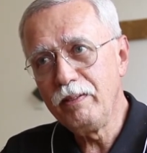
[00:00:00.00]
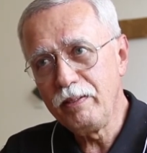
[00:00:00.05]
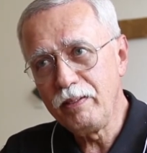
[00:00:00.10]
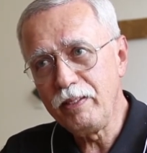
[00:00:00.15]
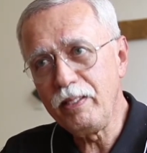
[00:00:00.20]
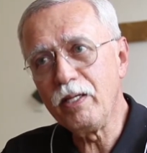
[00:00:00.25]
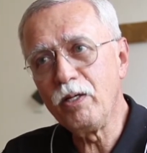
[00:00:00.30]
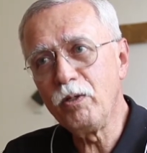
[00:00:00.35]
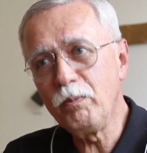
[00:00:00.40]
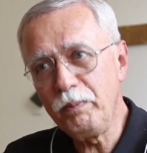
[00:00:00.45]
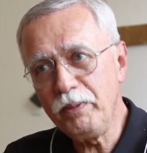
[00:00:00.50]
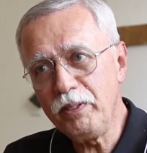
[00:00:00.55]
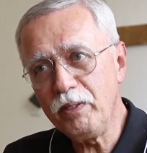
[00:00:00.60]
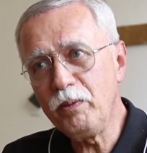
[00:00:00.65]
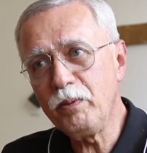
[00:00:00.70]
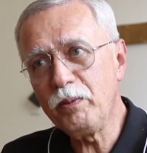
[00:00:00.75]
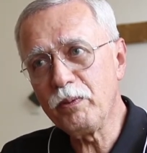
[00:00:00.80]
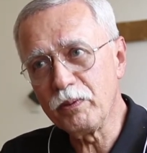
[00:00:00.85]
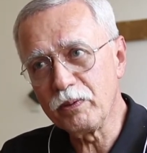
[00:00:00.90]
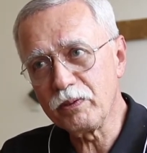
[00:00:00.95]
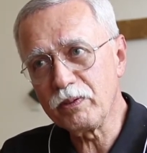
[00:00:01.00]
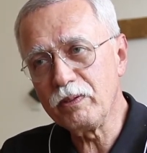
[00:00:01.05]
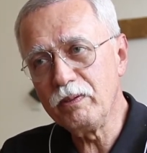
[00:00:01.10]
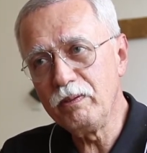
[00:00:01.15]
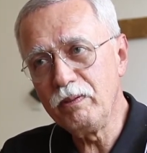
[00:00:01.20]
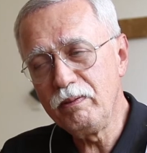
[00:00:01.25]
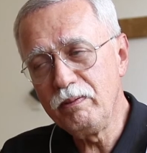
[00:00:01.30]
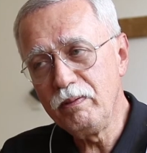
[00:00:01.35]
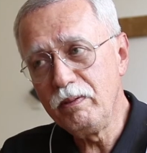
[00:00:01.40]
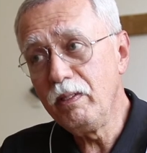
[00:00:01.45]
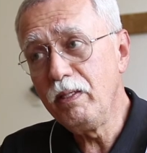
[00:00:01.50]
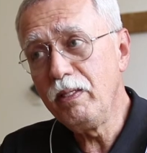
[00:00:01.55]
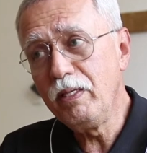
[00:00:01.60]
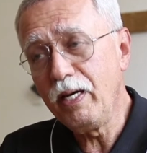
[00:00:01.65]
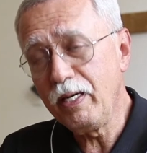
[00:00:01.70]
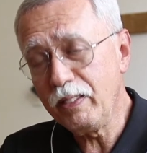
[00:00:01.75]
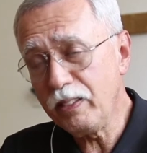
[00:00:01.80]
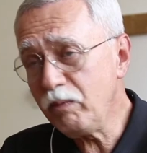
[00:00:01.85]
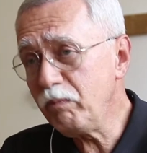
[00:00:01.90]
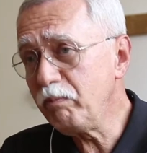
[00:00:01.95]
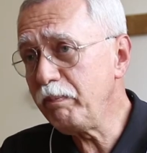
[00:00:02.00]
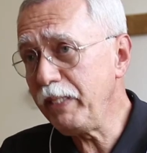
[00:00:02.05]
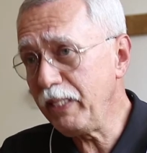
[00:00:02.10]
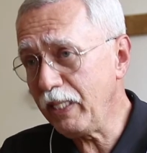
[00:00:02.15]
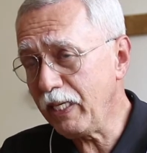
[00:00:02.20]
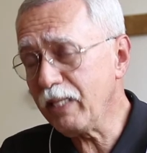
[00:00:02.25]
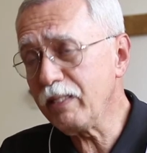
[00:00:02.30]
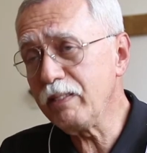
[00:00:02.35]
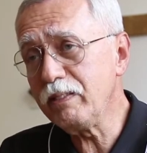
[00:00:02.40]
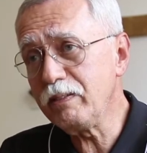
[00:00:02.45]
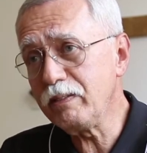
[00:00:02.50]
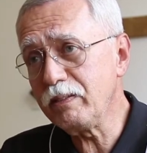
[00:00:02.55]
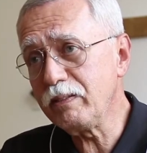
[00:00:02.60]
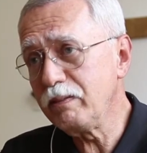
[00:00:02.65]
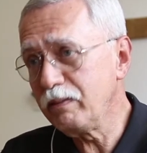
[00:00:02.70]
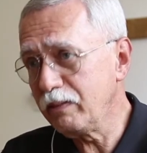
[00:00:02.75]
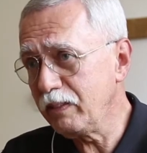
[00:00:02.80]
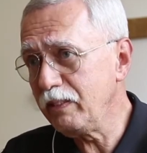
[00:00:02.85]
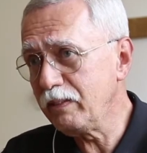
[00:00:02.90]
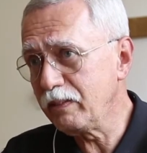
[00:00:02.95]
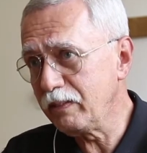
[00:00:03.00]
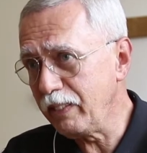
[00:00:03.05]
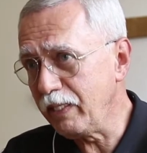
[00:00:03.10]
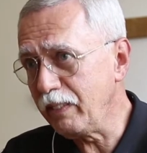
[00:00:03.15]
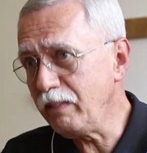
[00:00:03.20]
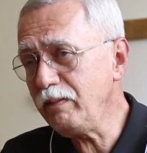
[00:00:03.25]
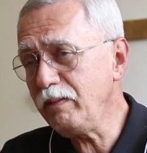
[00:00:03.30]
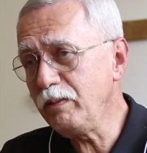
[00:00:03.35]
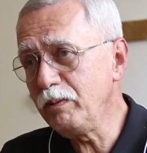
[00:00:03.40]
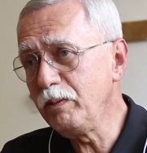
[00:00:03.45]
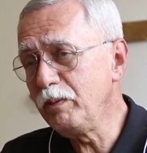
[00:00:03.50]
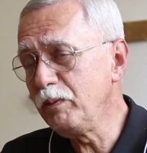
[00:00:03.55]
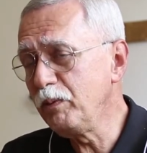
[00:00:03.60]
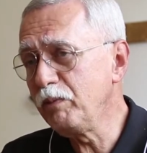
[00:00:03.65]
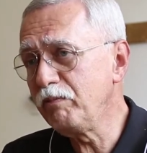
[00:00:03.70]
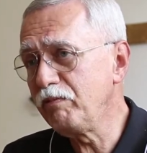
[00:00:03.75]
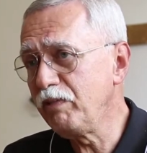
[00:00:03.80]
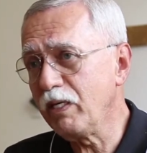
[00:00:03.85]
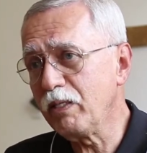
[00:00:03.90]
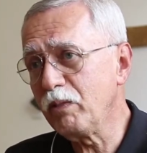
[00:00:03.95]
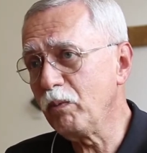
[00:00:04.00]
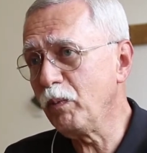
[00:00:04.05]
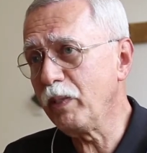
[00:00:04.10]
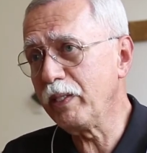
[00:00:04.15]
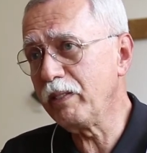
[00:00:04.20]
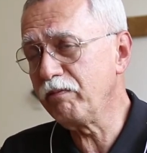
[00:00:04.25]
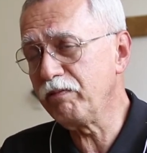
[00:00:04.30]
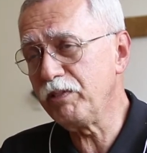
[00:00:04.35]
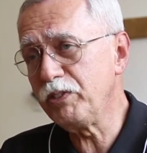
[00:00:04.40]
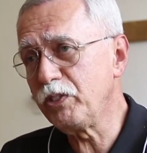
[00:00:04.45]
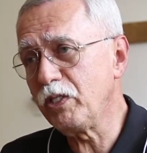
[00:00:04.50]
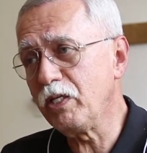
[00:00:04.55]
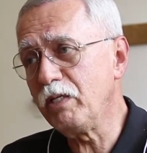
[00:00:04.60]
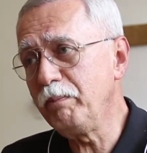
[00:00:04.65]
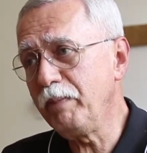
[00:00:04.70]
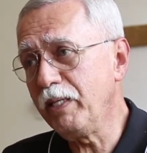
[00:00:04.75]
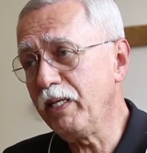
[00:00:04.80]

He opened the doors. And there have been others since then who've done a wonderful job,